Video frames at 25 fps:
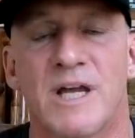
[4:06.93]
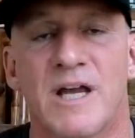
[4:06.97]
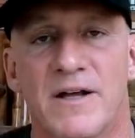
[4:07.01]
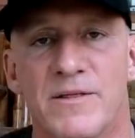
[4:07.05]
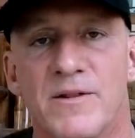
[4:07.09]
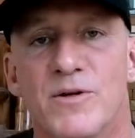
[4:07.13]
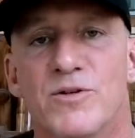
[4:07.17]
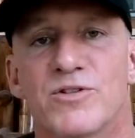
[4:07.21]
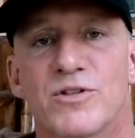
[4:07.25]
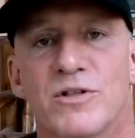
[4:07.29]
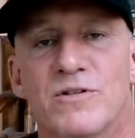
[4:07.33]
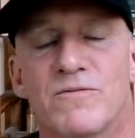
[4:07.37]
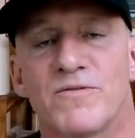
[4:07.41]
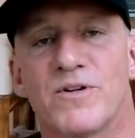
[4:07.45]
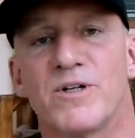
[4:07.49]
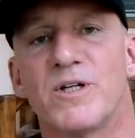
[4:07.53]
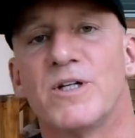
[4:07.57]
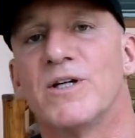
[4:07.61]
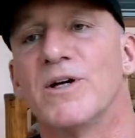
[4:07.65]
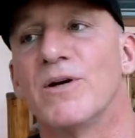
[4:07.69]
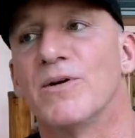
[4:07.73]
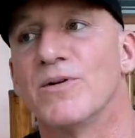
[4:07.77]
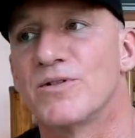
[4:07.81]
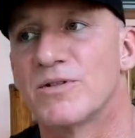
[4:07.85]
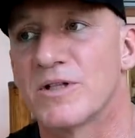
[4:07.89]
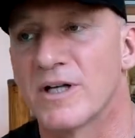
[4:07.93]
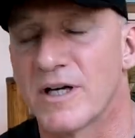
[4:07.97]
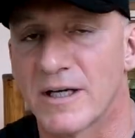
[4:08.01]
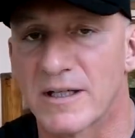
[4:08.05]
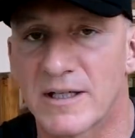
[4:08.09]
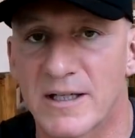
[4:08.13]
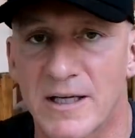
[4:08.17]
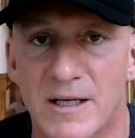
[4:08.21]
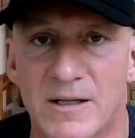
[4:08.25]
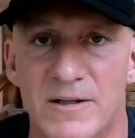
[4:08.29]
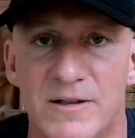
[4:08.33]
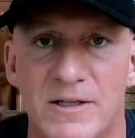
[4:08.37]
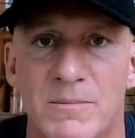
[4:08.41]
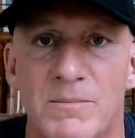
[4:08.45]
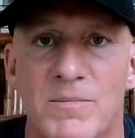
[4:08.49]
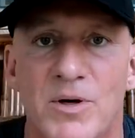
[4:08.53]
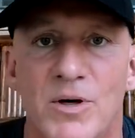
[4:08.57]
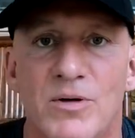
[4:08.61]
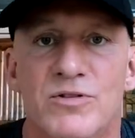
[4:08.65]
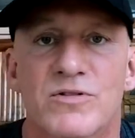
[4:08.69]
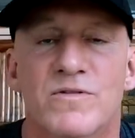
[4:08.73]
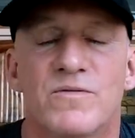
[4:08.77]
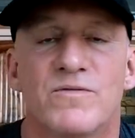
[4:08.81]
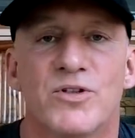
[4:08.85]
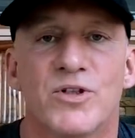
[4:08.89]
And those are the videos that get the
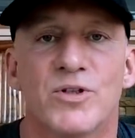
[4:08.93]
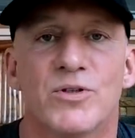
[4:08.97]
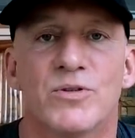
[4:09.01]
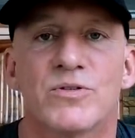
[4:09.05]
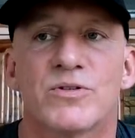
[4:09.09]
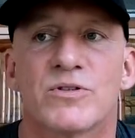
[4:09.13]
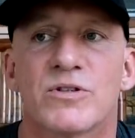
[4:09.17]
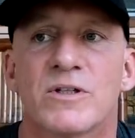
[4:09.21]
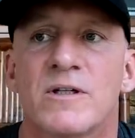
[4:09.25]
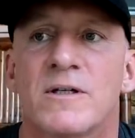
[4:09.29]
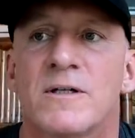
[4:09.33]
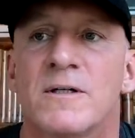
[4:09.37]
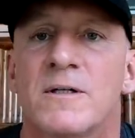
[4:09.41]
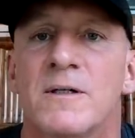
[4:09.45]
most views.